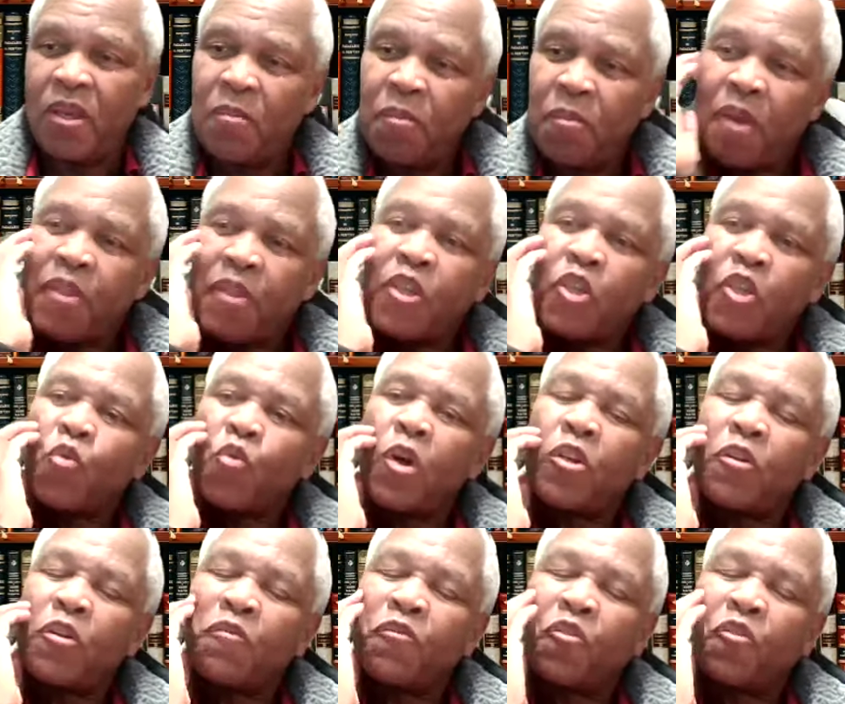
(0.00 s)
But this
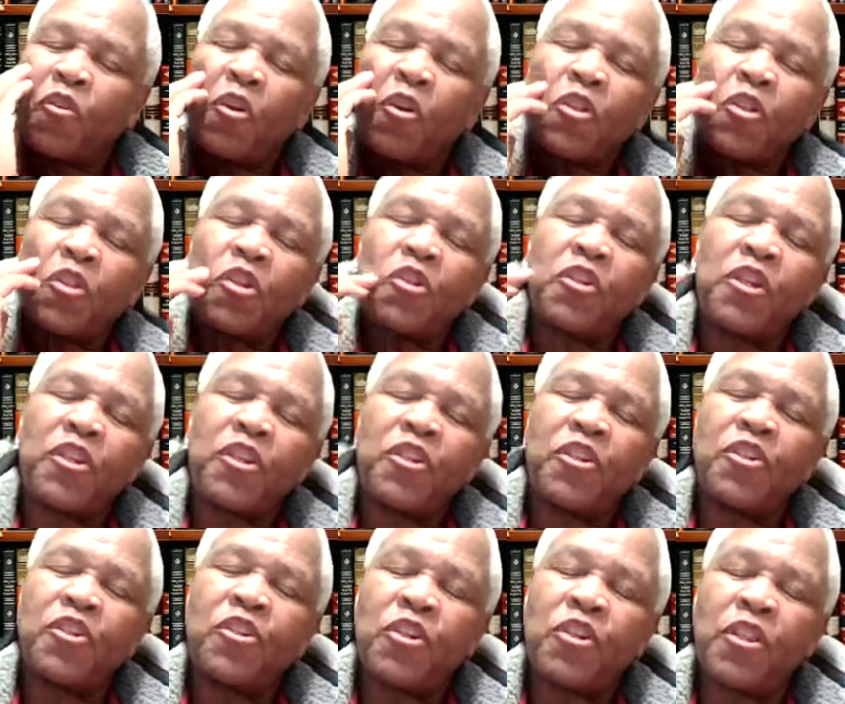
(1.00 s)
word of God that you're
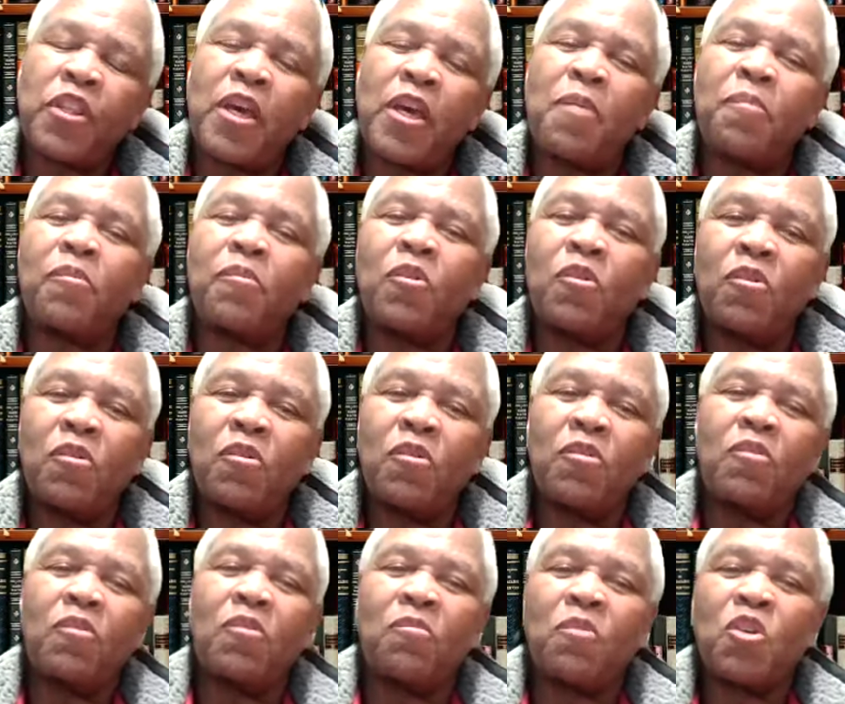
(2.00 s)
teaching them
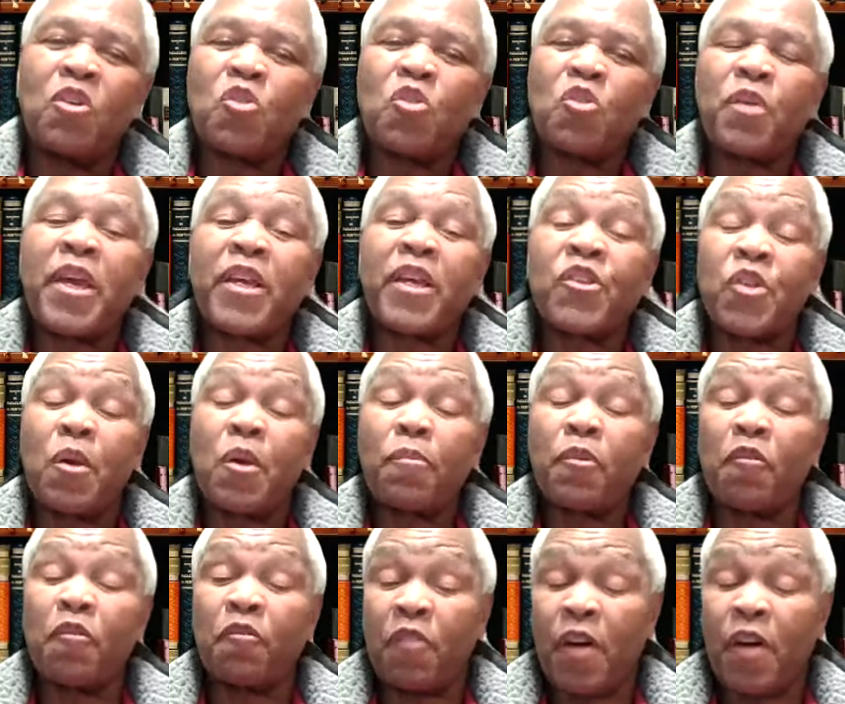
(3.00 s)
must be
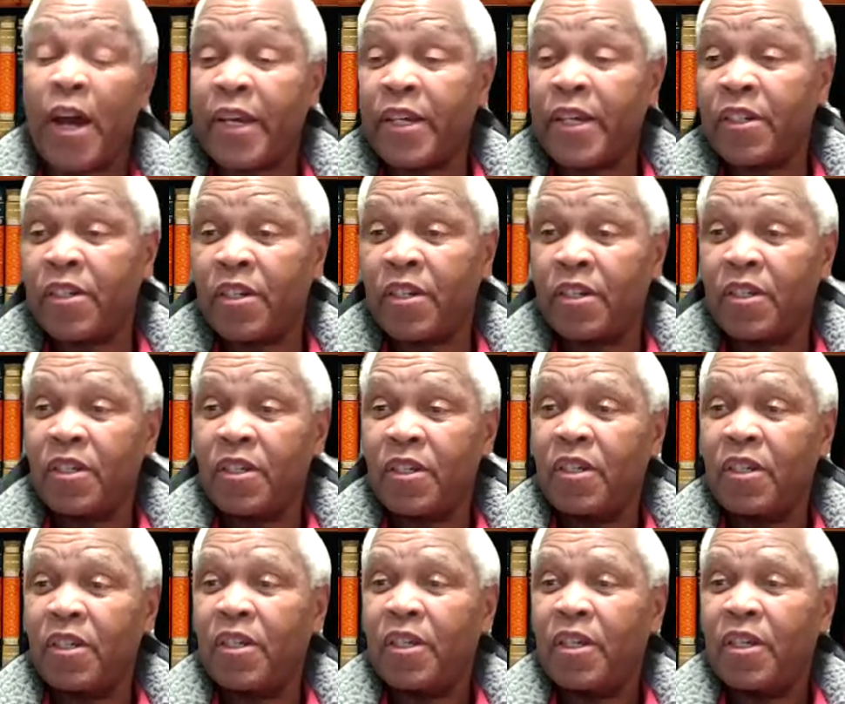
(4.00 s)
exemplified
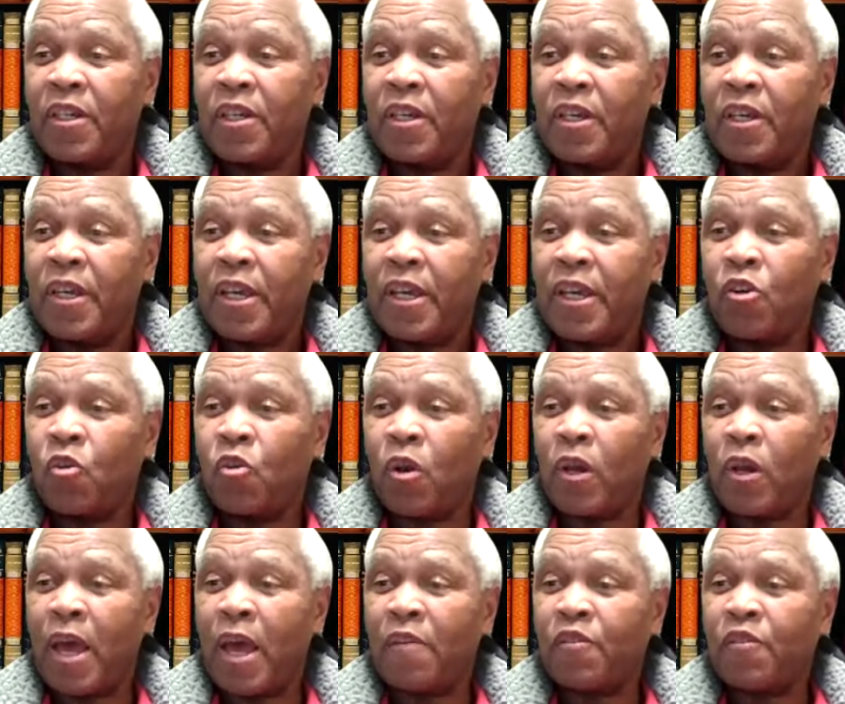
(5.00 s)
in your
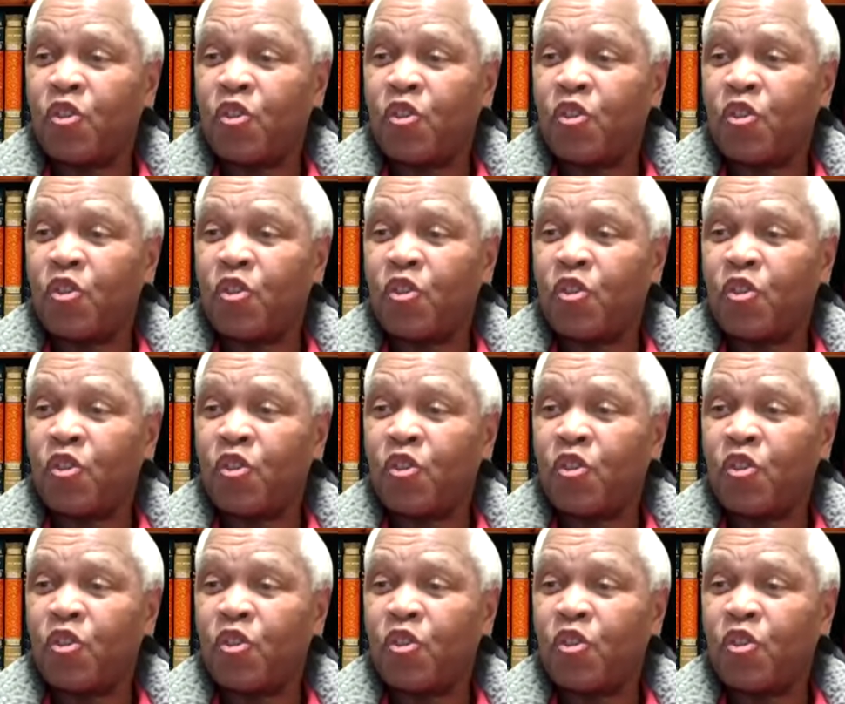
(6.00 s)
life.